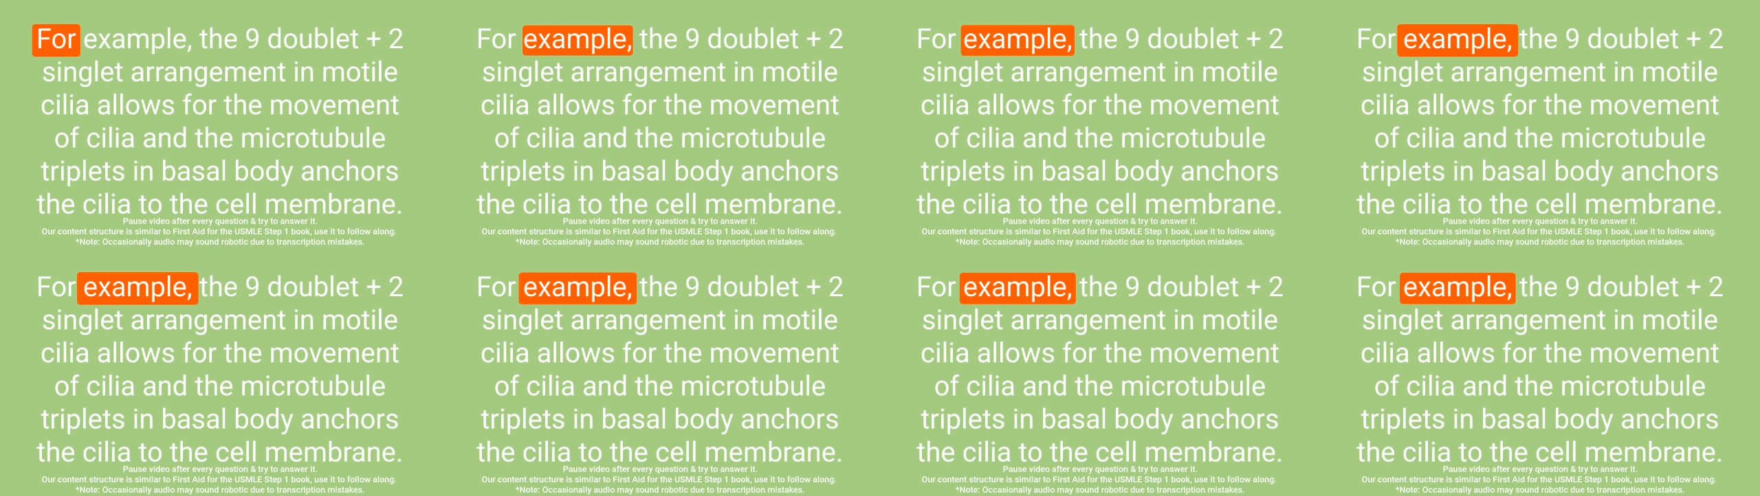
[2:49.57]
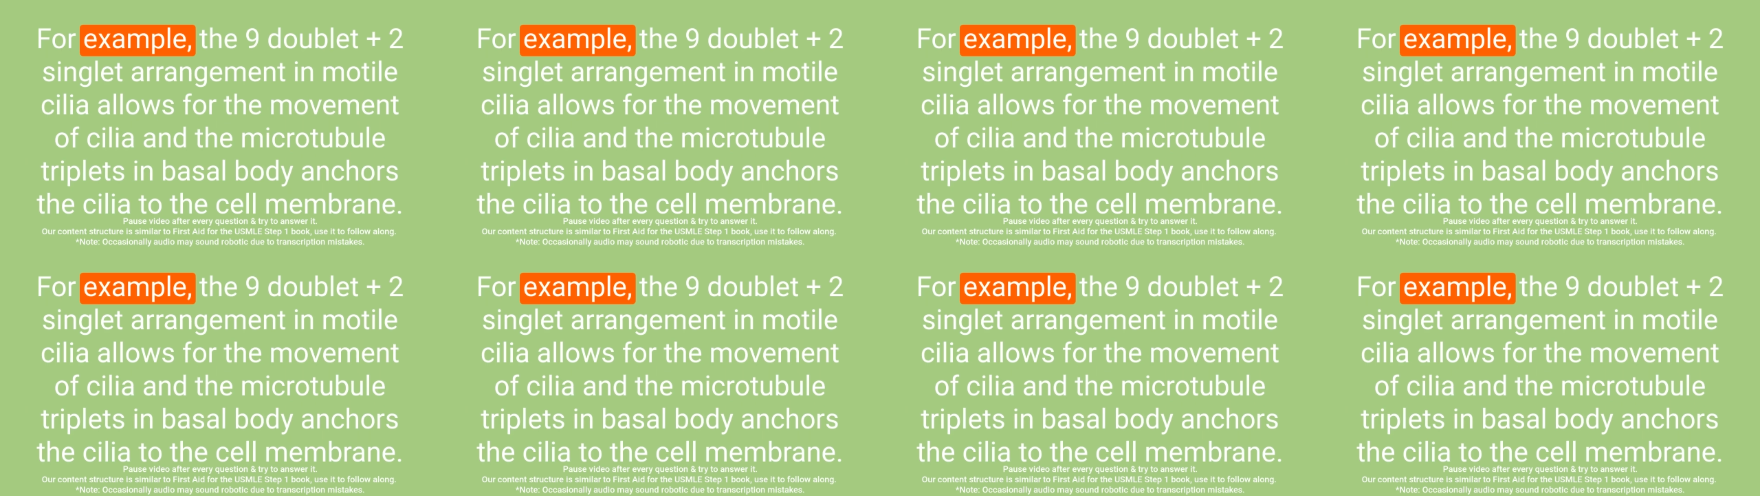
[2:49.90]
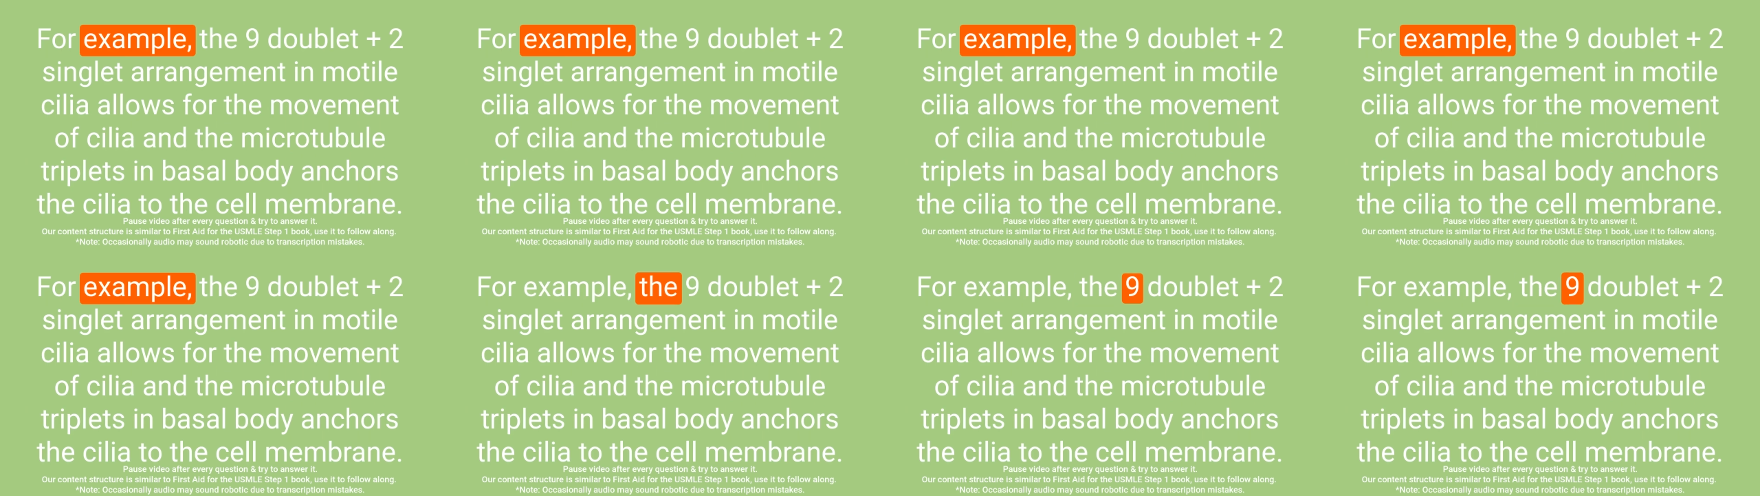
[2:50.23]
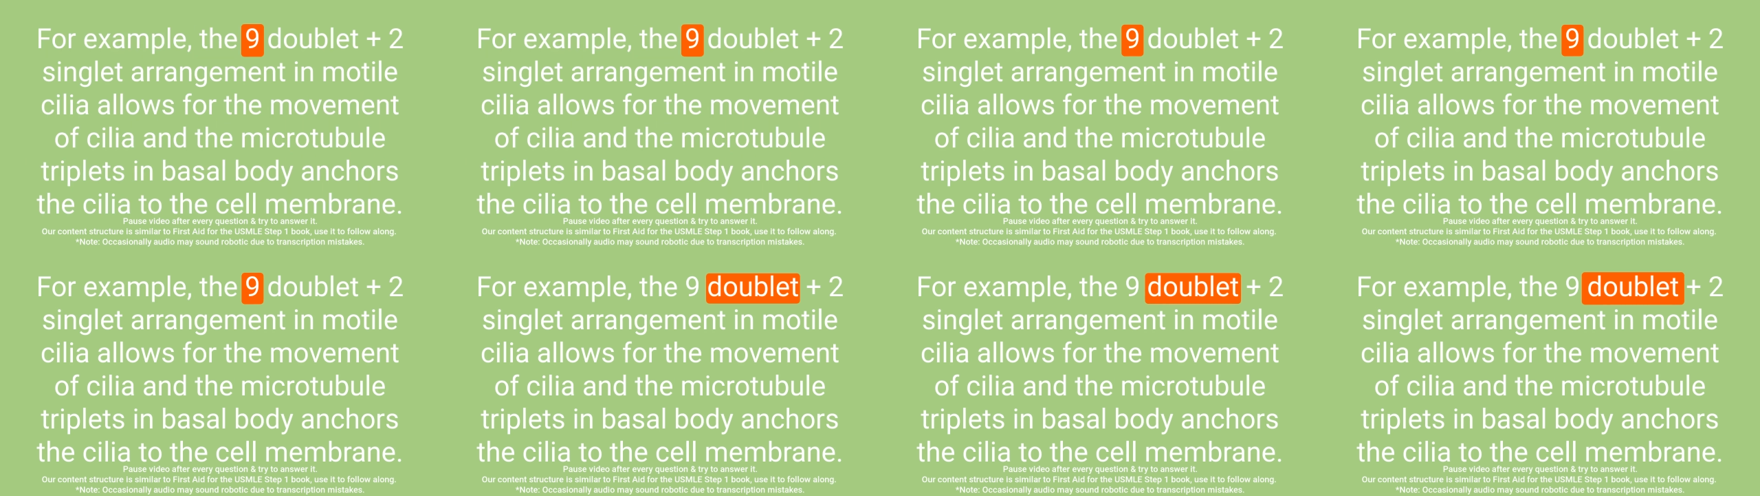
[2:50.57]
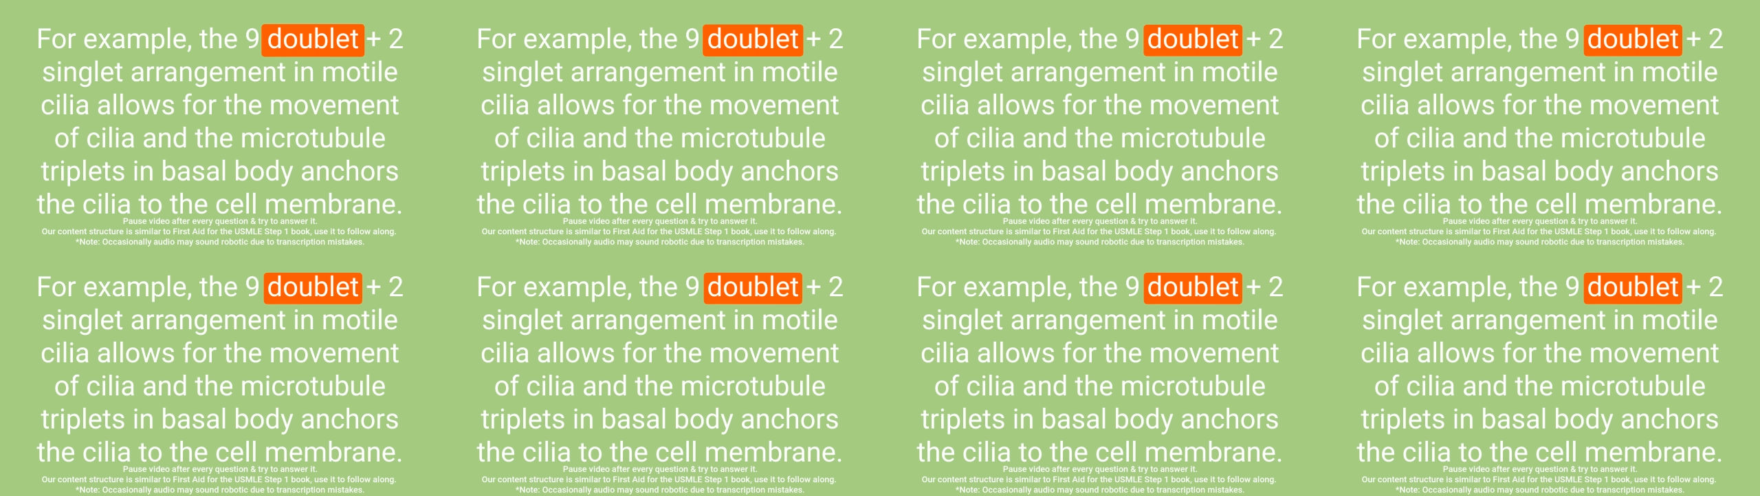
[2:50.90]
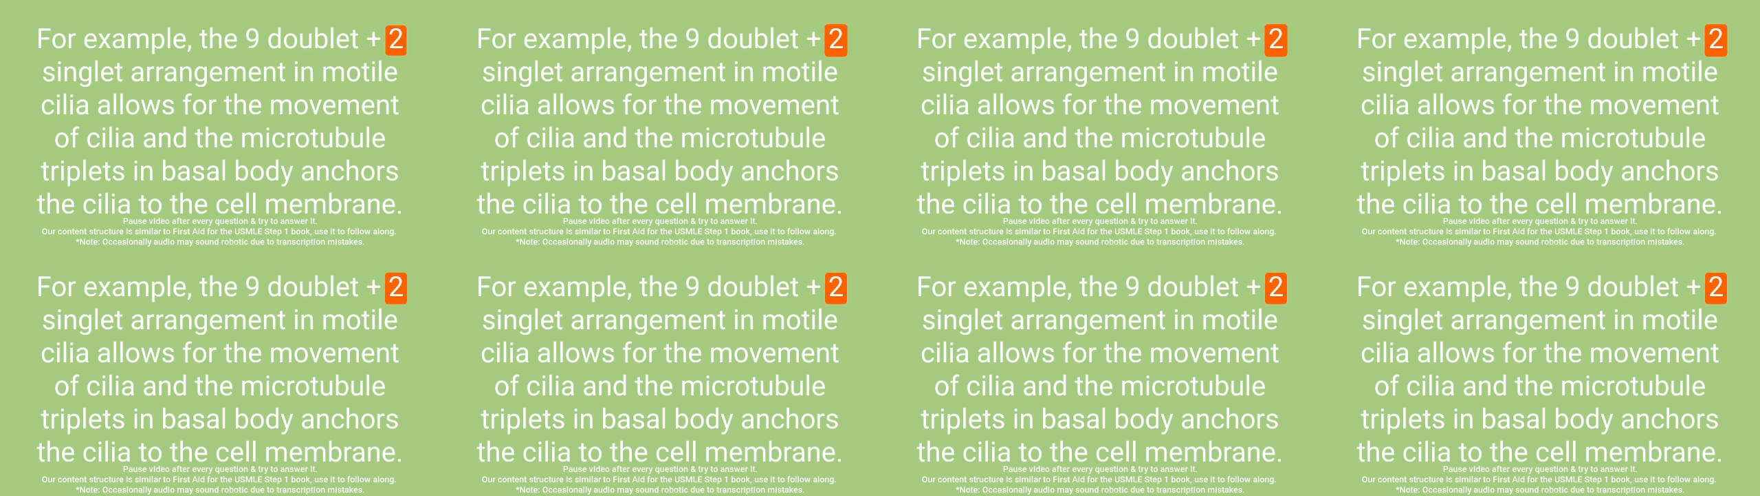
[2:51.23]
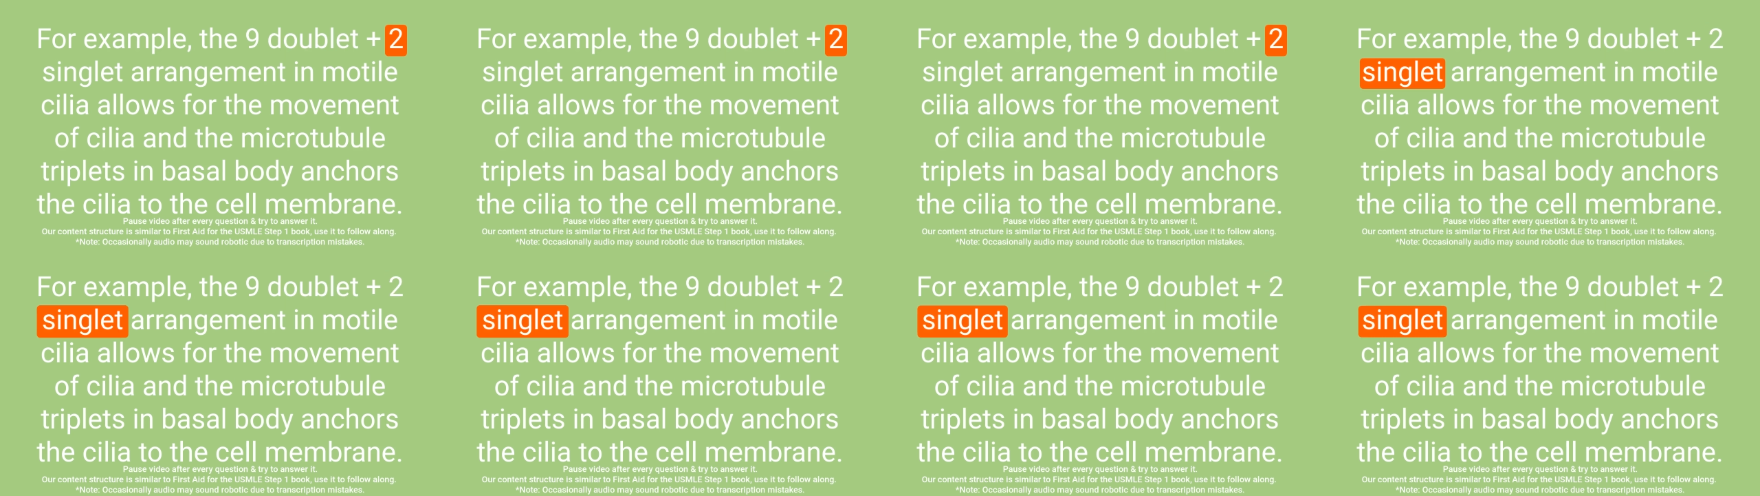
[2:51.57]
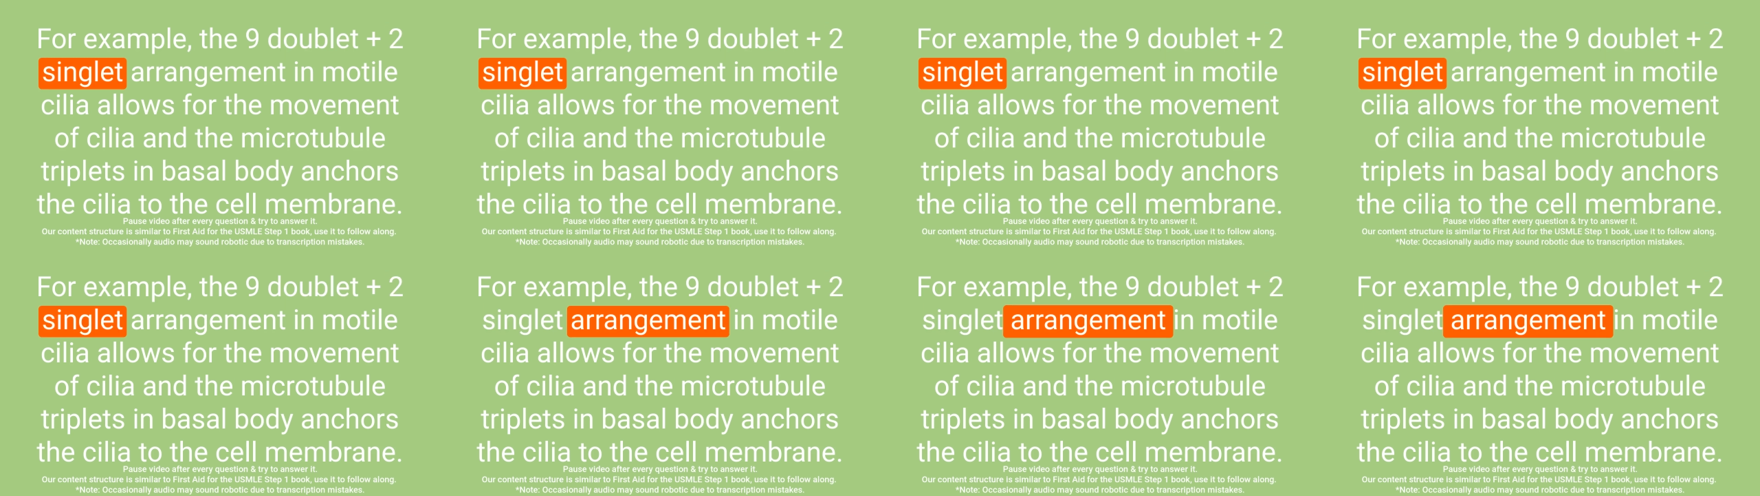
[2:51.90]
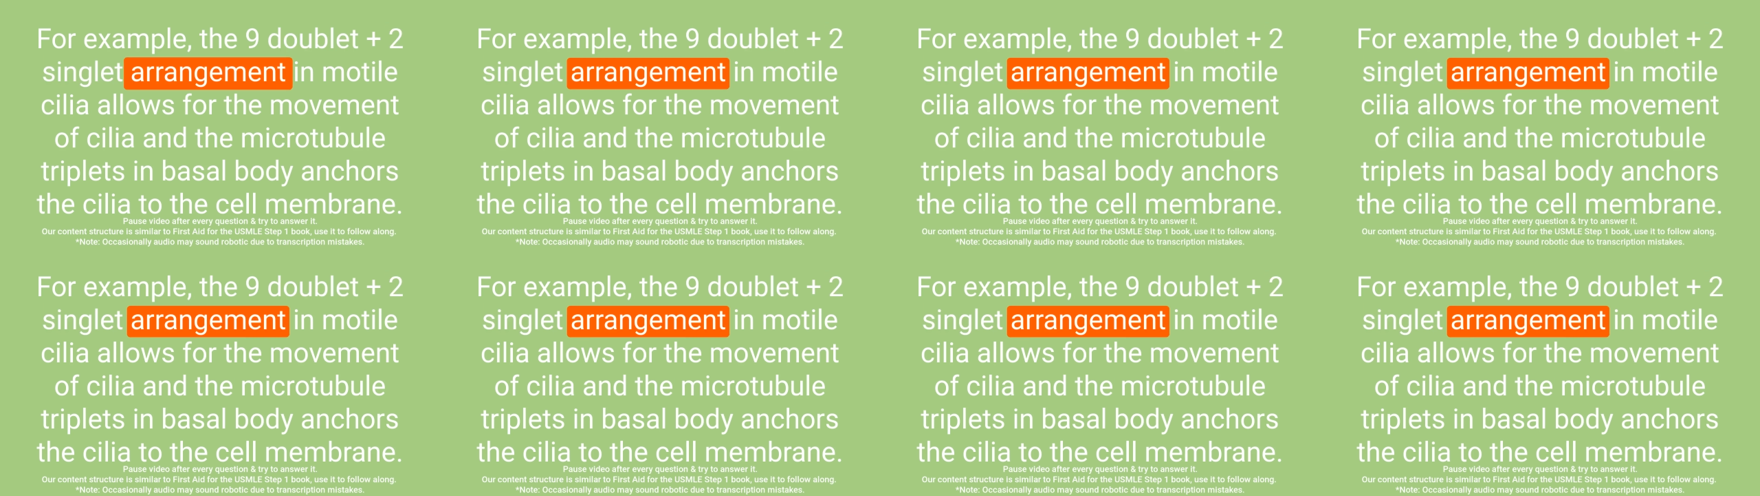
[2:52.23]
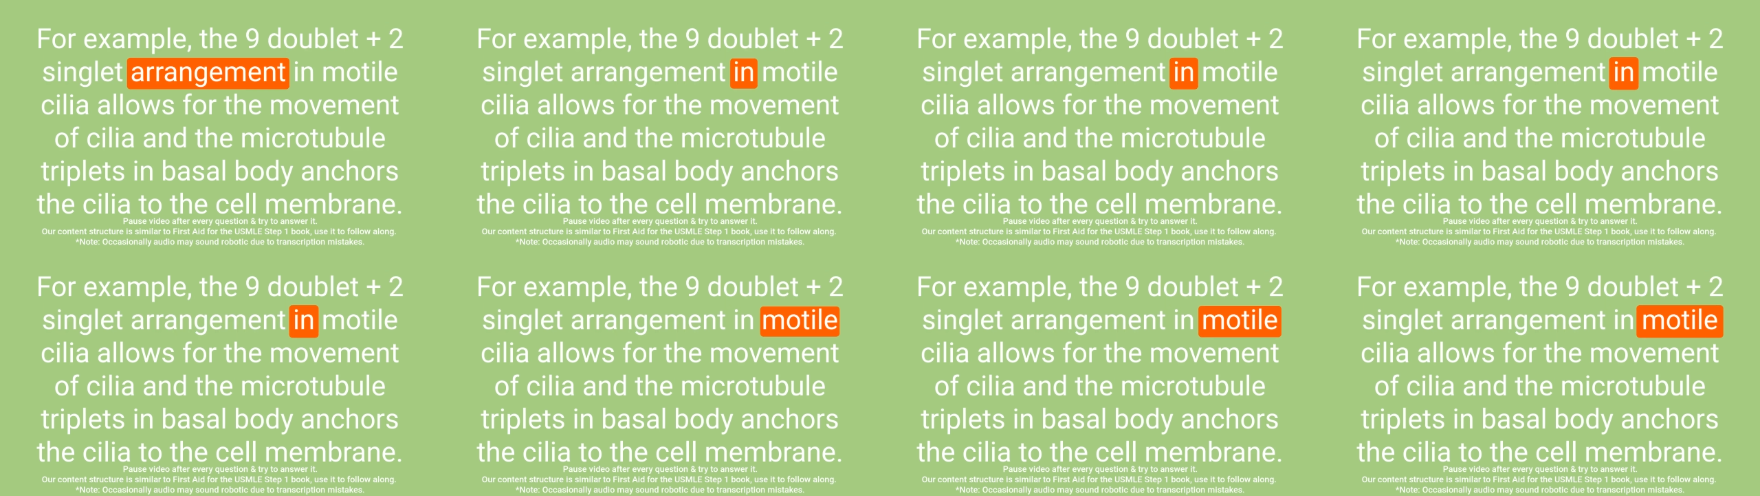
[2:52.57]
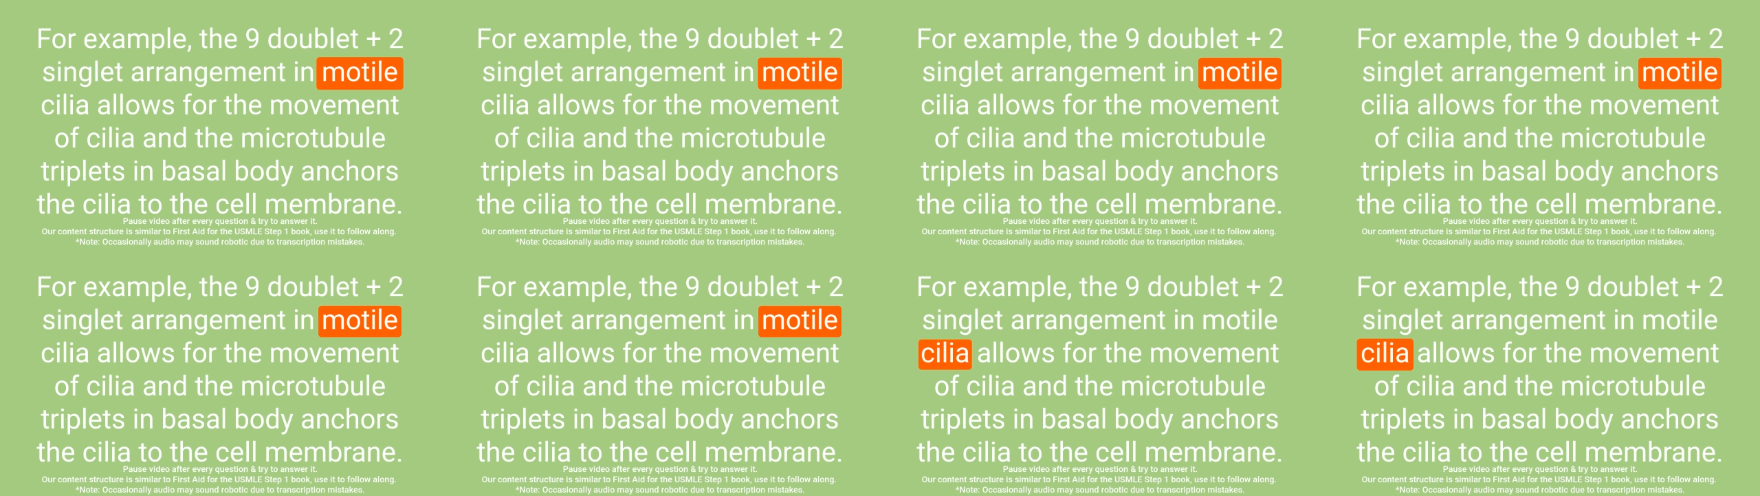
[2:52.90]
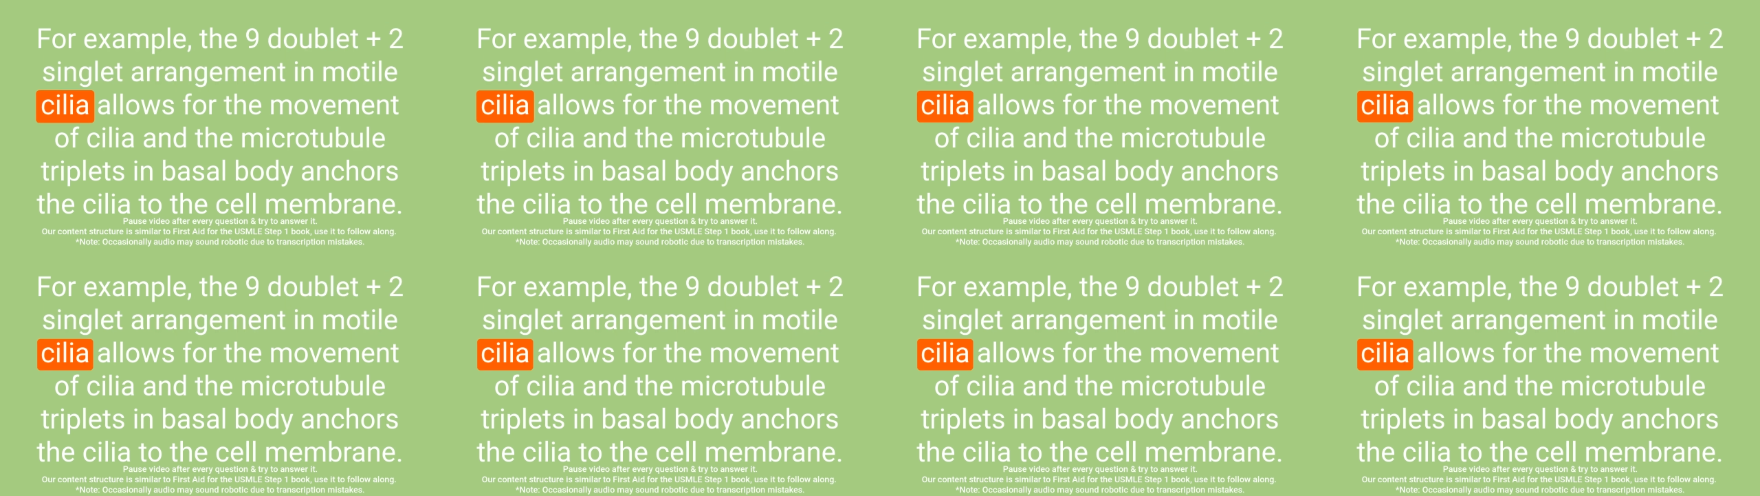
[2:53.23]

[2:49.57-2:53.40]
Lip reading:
Nobody's mouth can be seen.